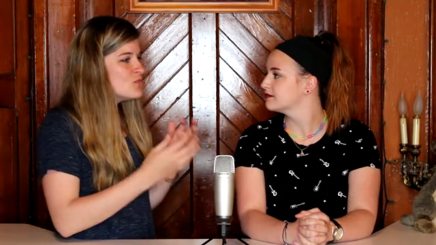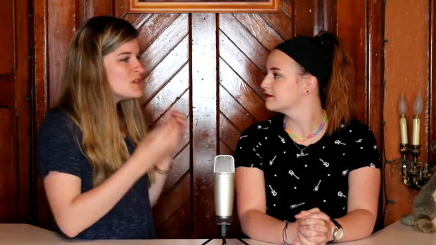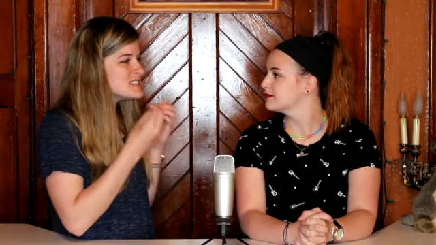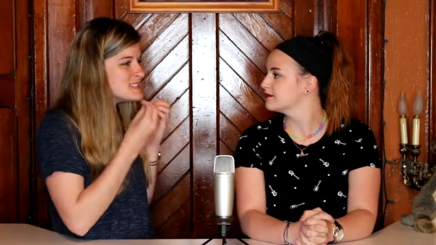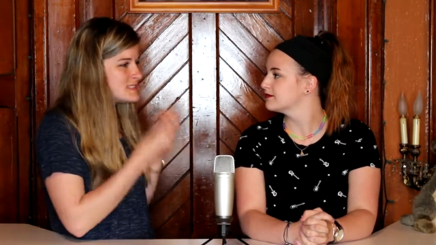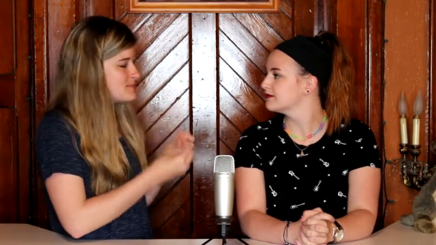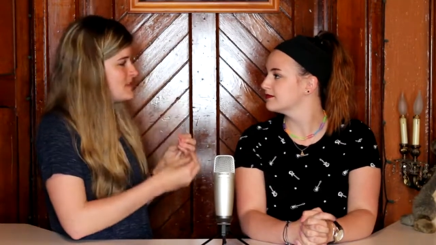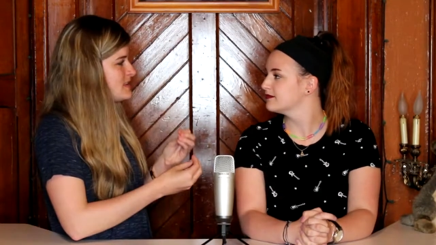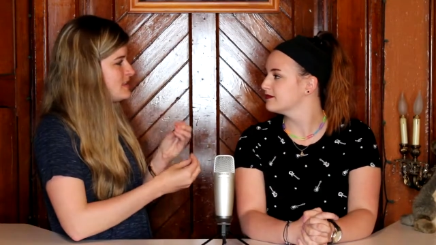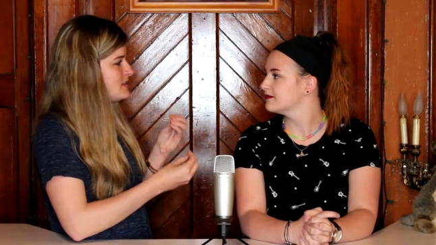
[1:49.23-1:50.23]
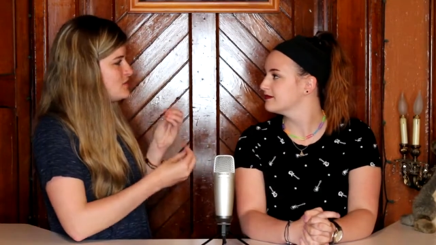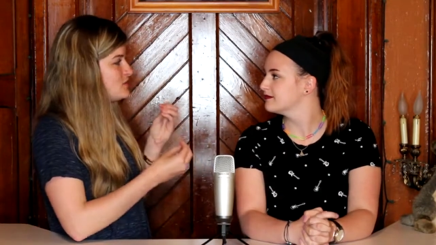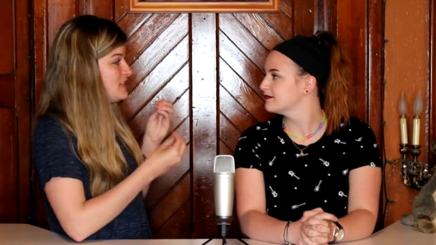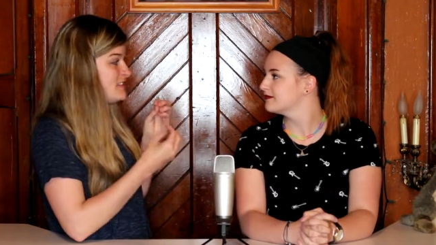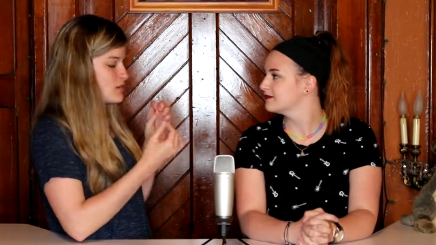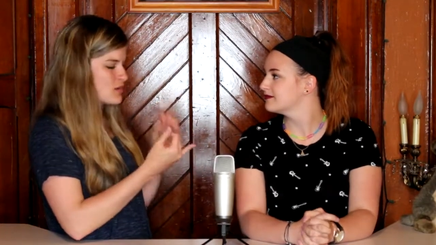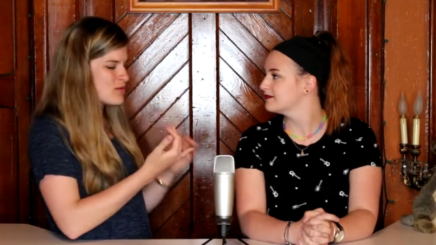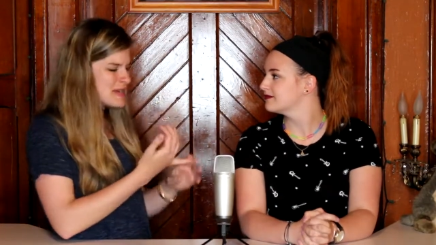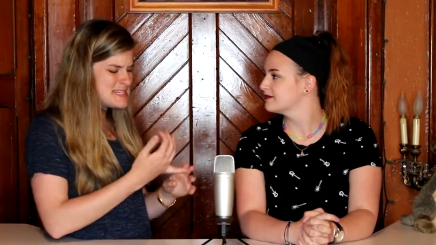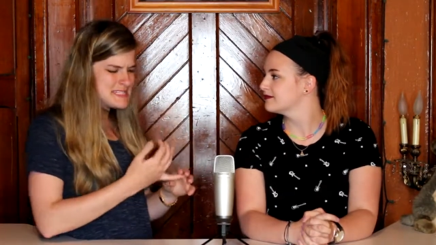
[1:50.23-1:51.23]
Speaker 1: what is something either
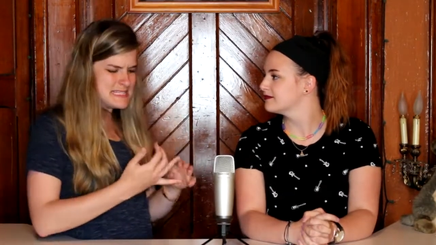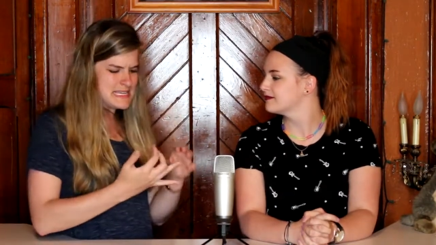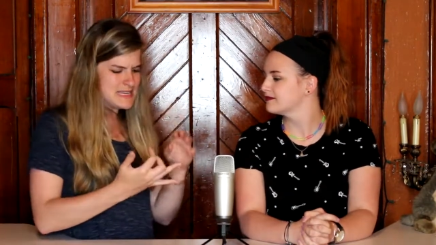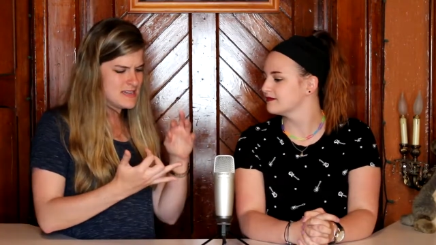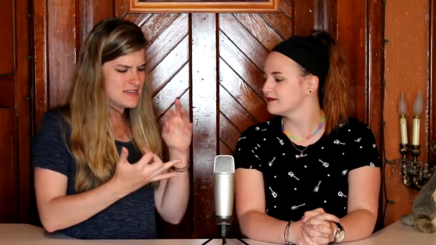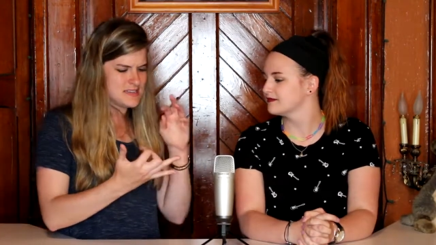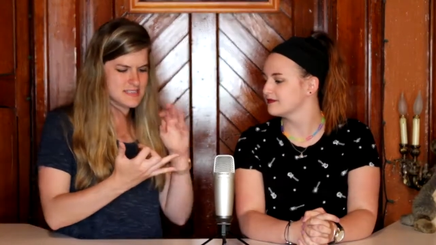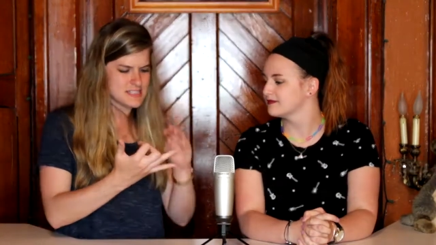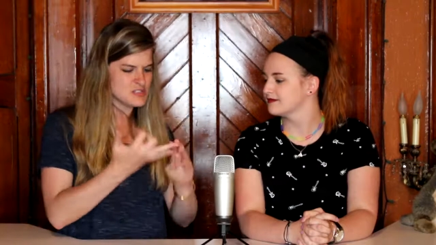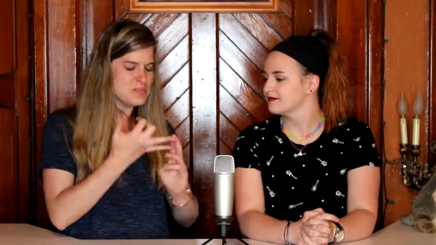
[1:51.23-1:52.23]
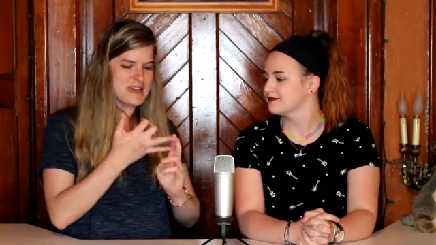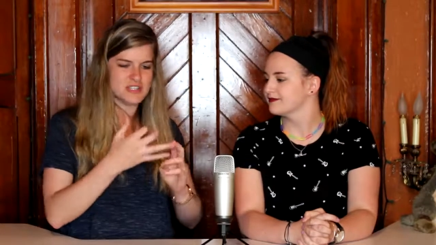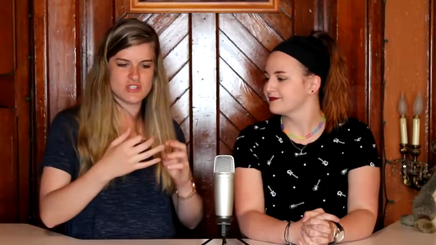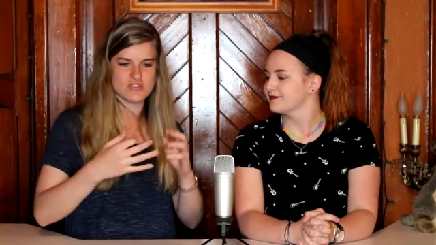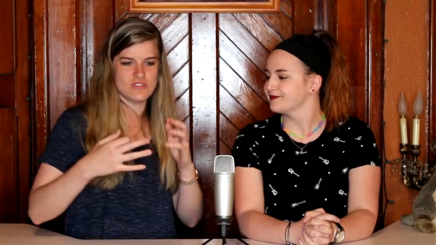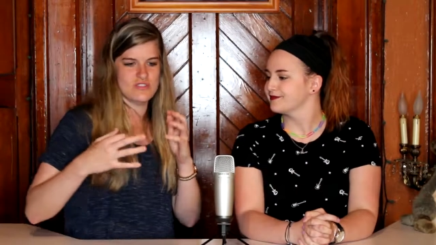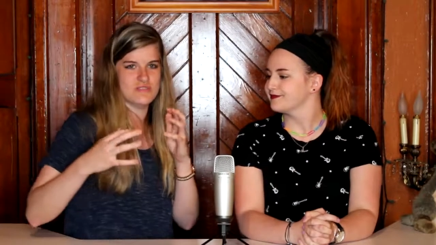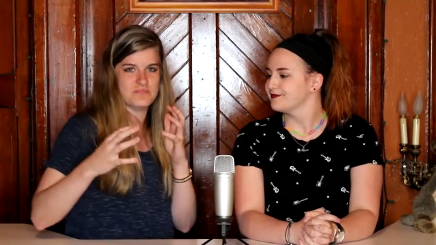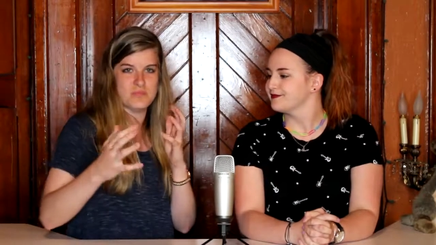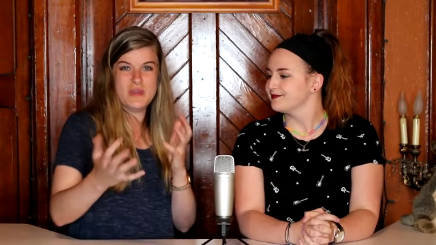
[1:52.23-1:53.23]
crazy,
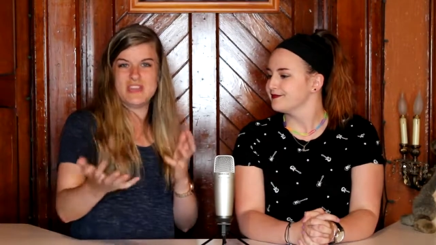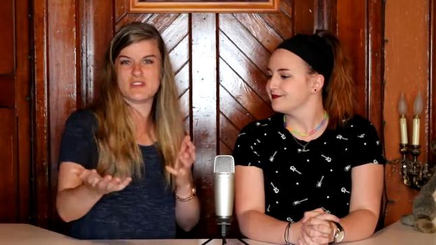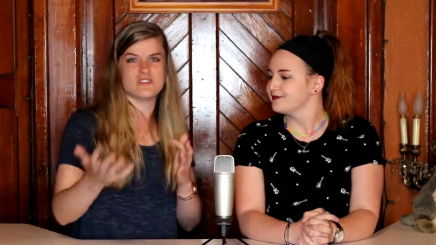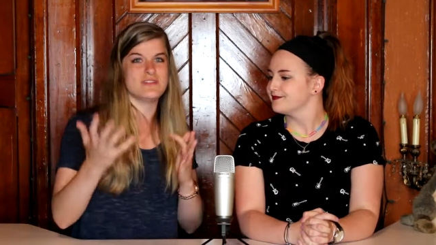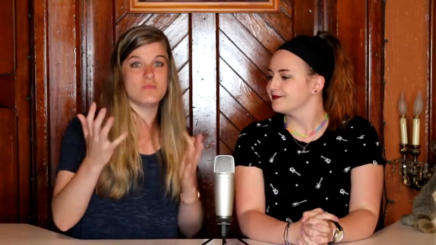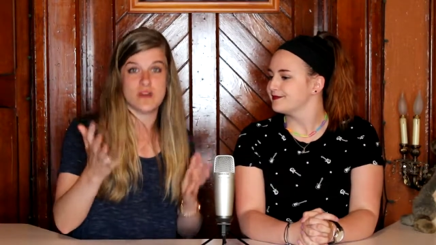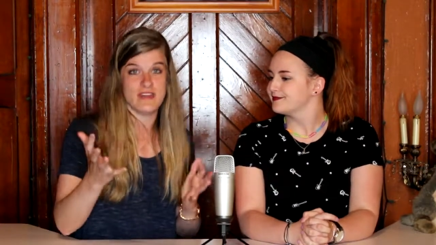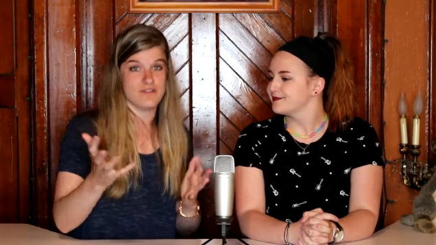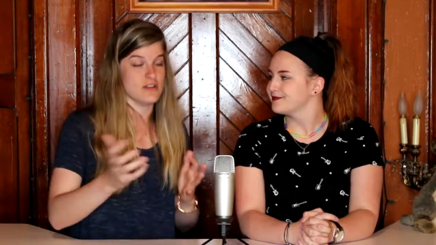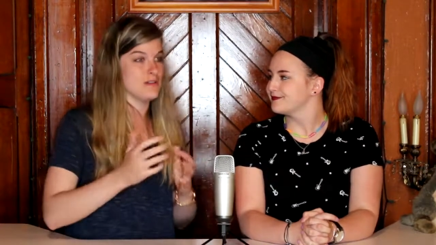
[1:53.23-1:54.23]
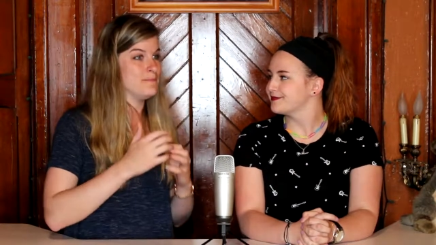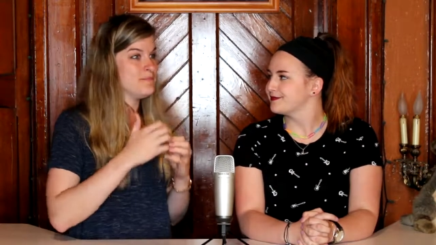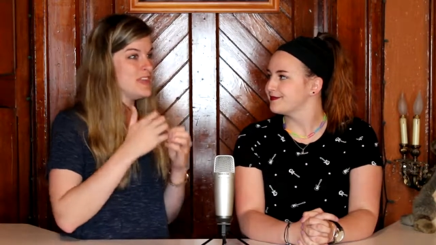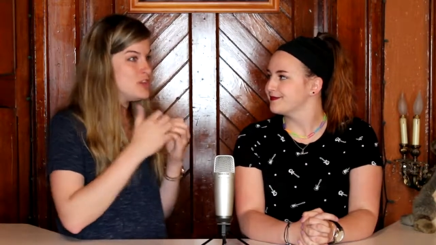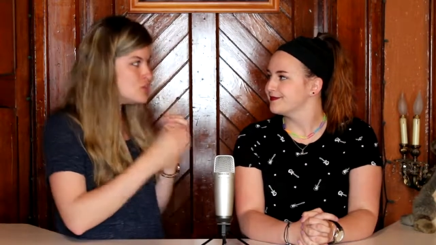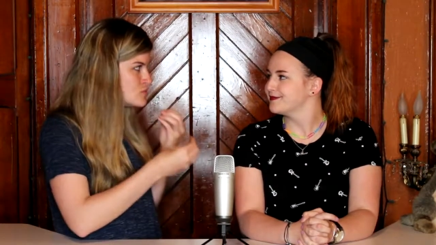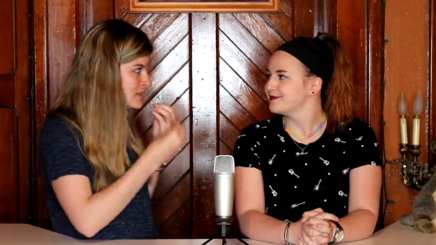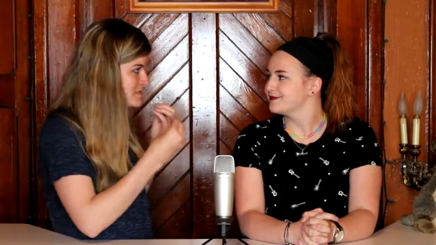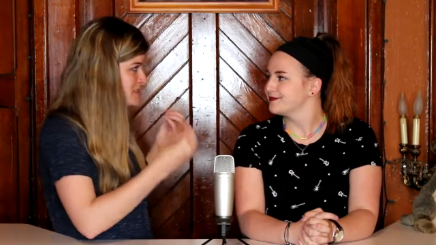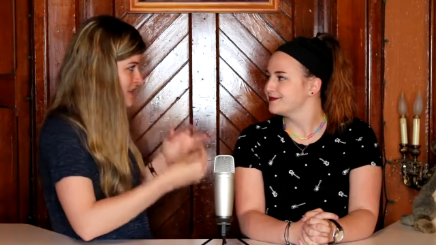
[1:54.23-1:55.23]
special, weird, whatever that you
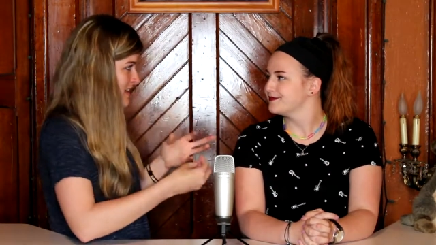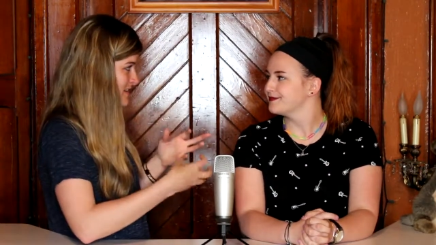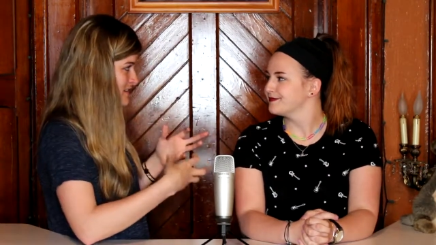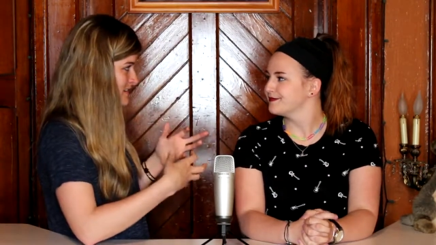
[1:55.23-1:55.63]
have done